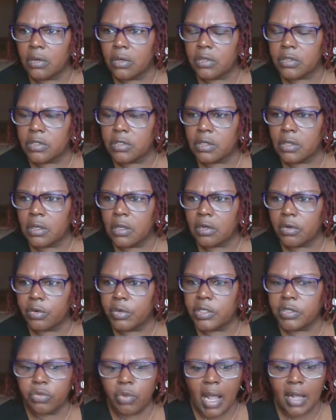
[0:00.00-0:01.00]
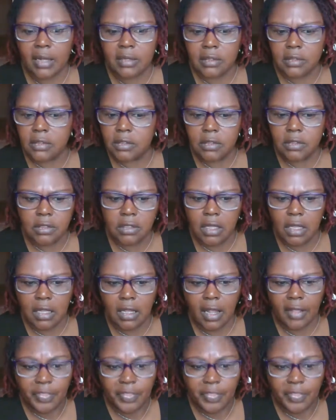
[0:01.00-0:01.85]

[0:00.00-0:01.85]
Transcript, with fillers: or, and Chris Rock thing.